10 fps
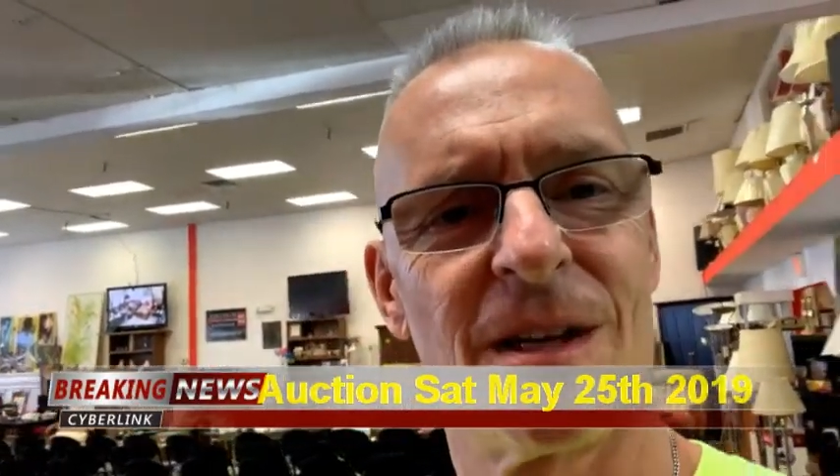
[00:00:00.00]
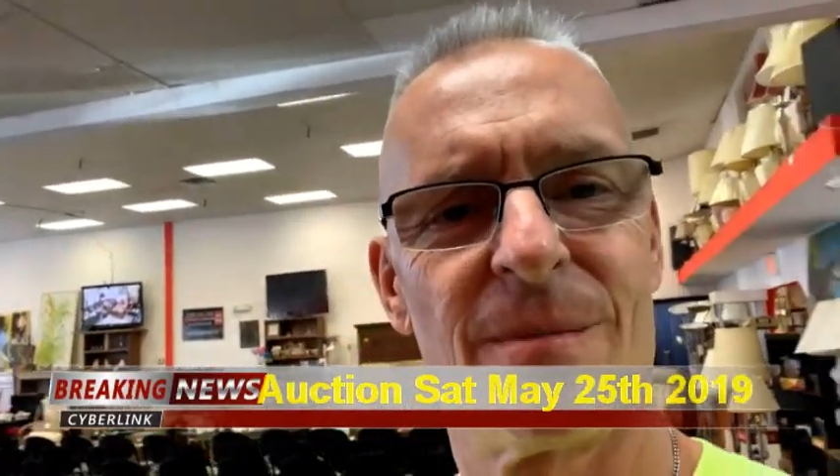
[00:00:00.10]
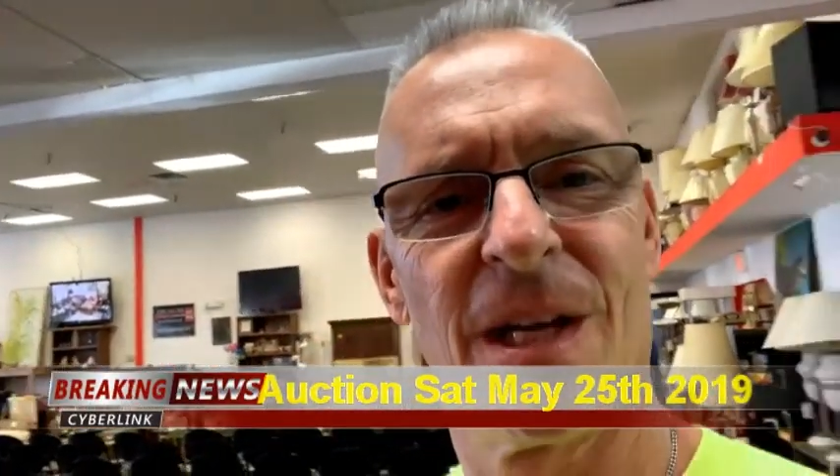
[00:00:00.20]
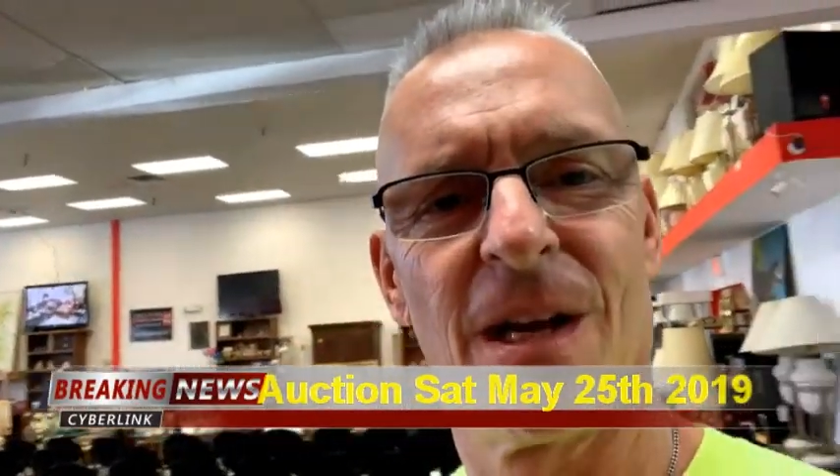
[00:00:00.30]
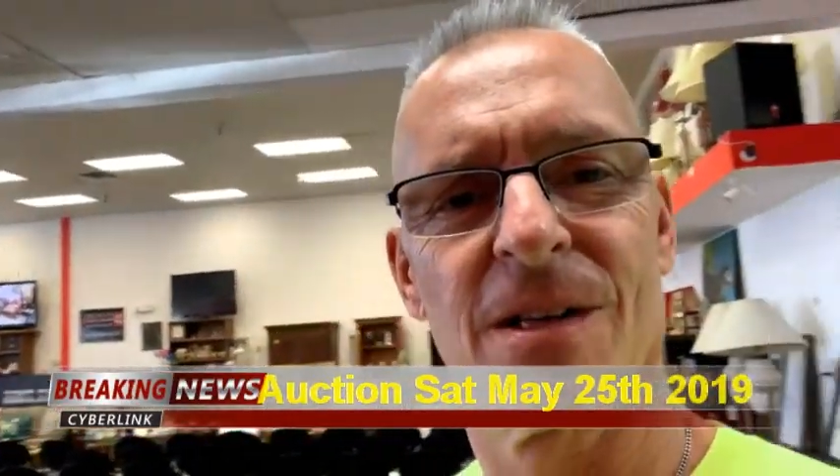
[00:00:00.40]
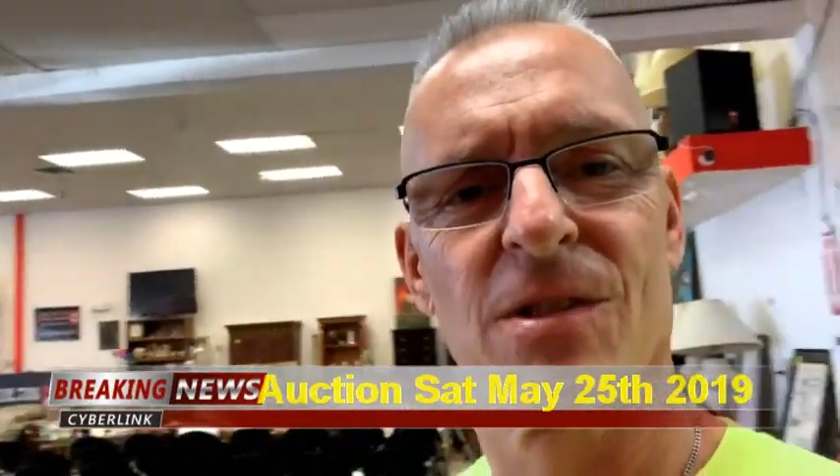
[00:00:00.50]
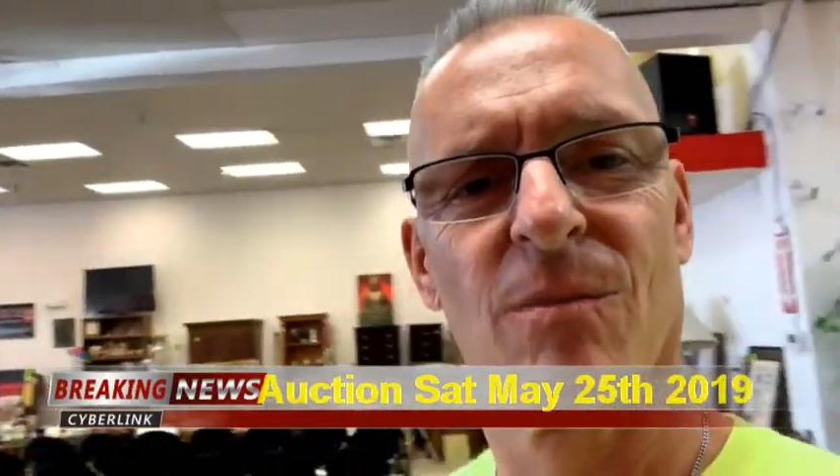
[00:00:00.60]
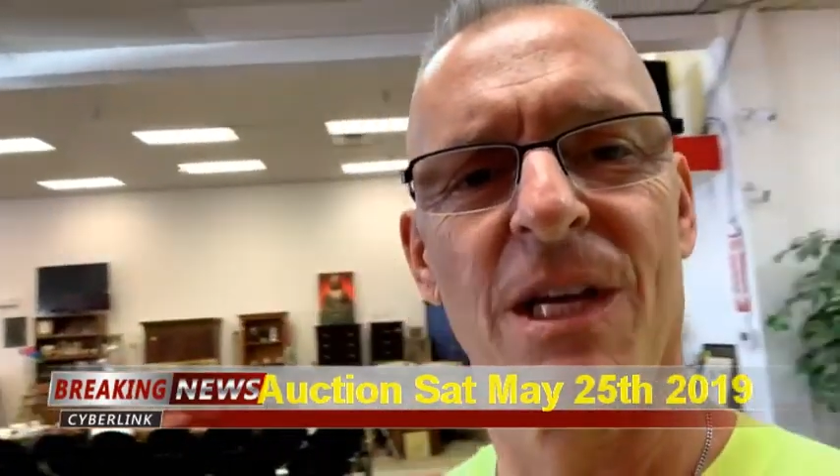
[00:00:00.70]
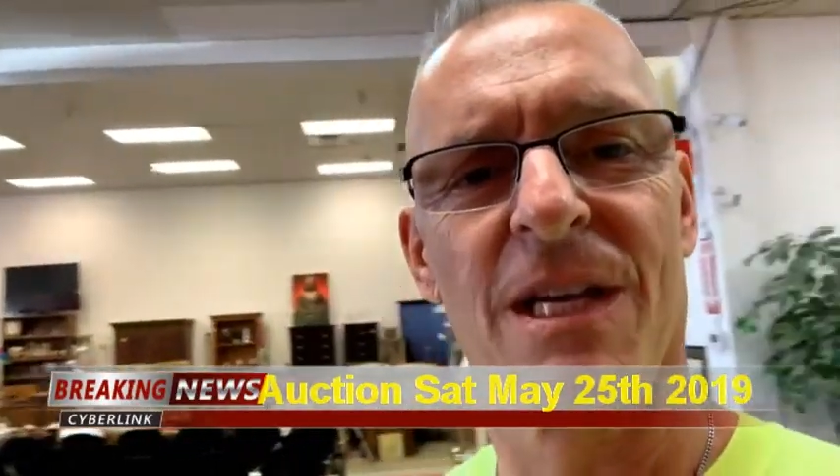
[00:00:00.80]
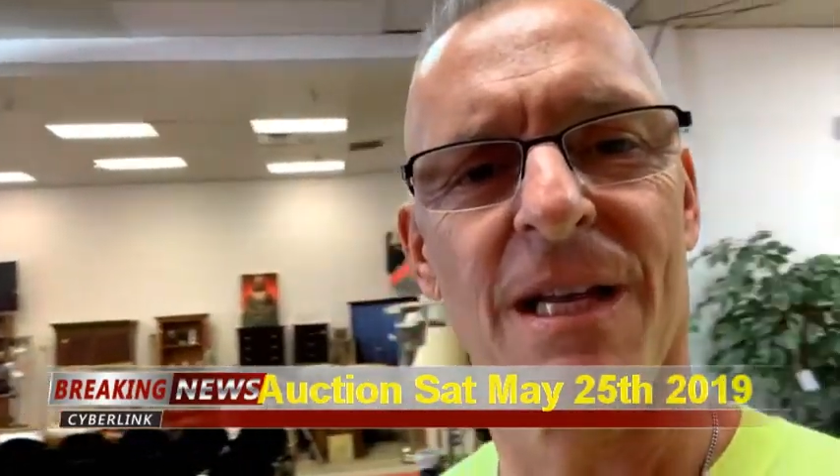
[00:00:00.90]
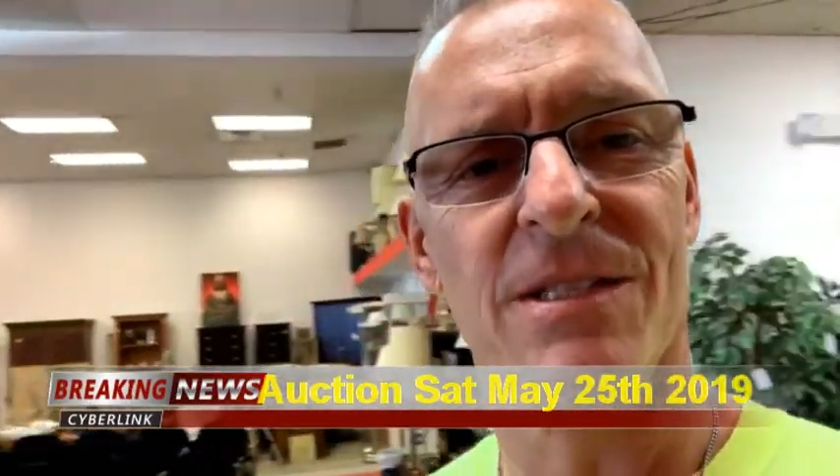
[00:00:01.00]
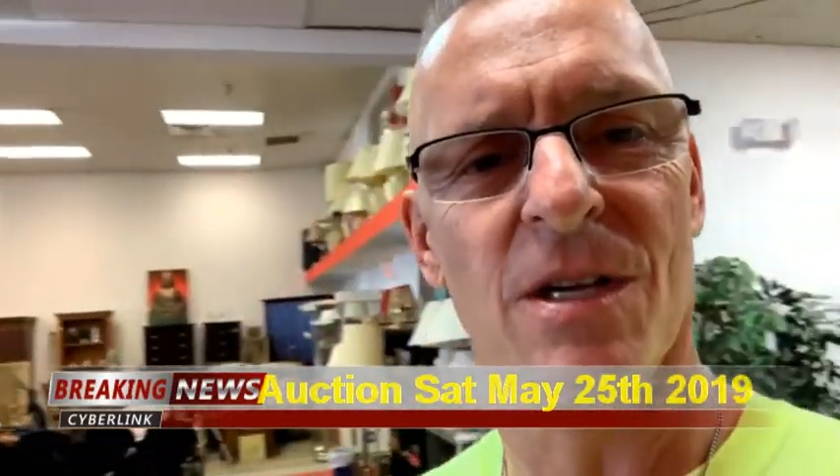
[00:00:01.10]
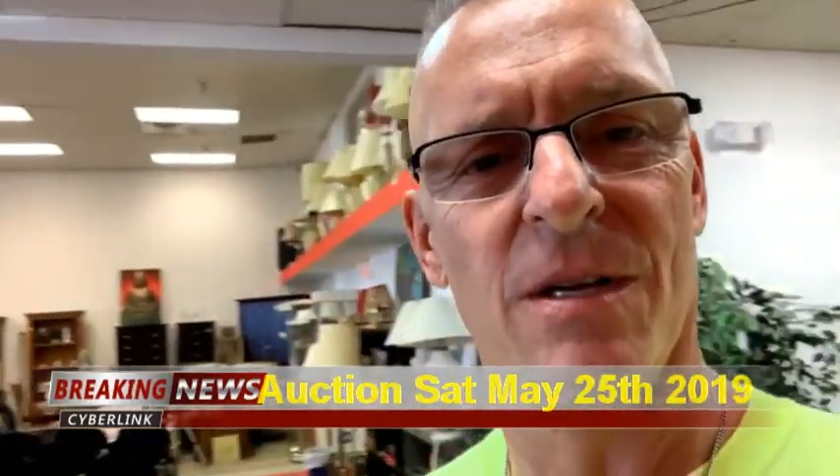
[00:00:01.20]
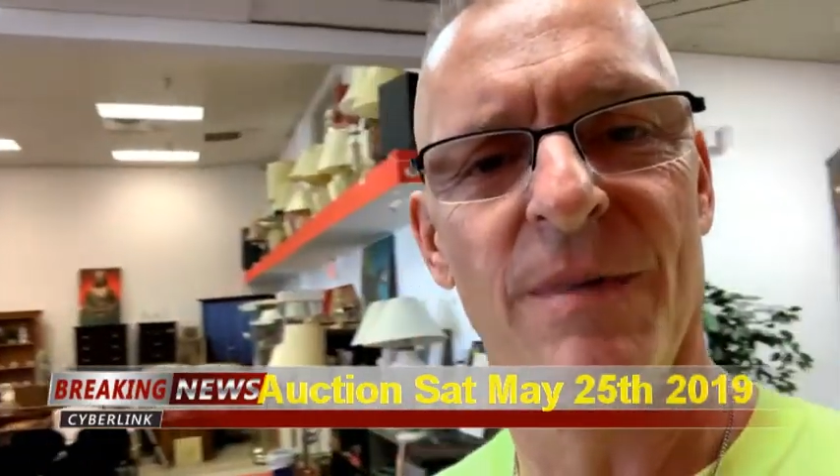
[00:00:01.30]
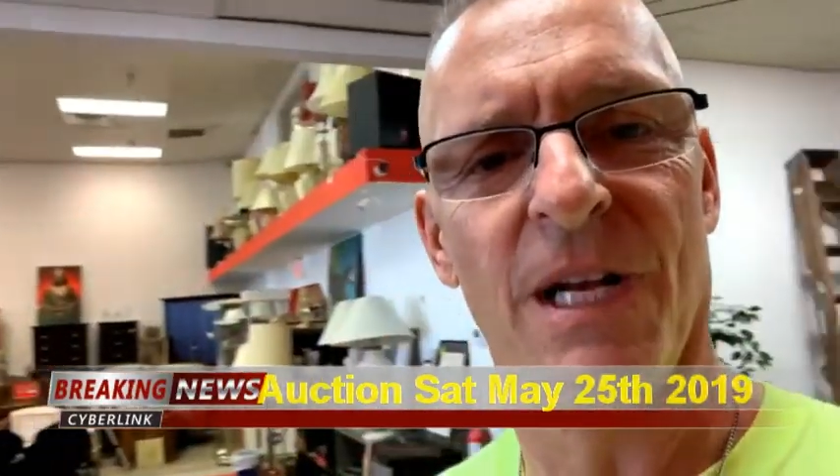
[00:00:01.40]
It's going to be an awesome
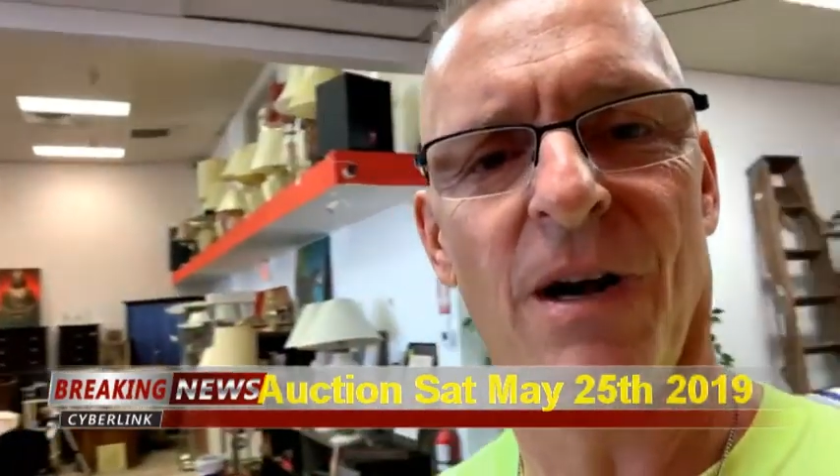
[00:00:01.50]
auction tonight.